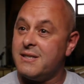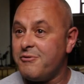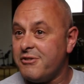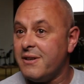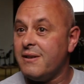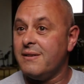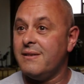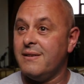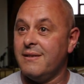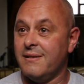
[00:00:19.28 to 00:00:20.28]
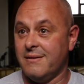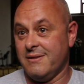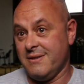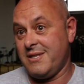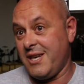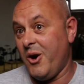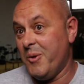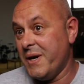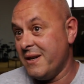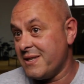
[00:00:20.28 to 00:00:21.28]
different
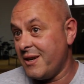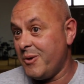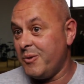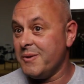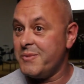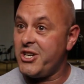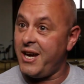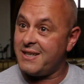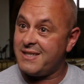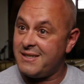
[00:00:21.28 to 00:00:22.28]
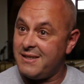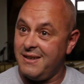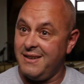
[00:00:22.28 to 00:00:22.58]
CRB, as they called them, checks.